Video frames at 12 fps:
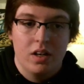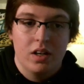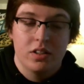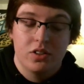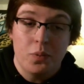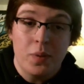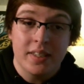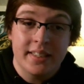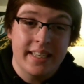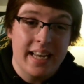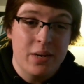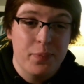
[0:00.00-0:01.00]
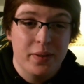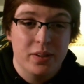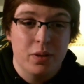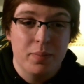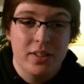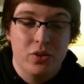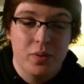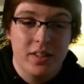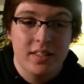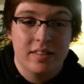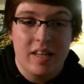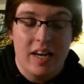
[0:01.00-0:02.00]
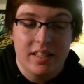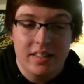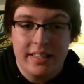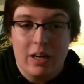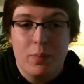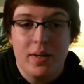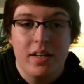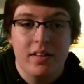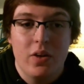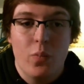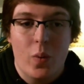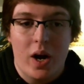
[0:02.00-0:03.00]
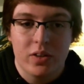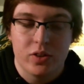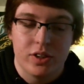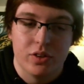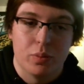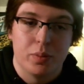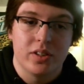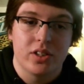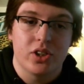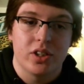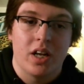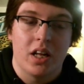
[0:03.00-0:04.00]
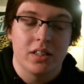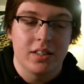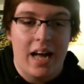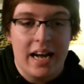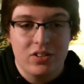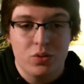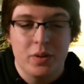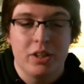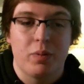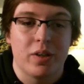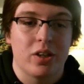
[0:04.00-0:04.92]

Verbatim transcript: So again, we're going to be doing this kind of like how we did the wide receiver position last week.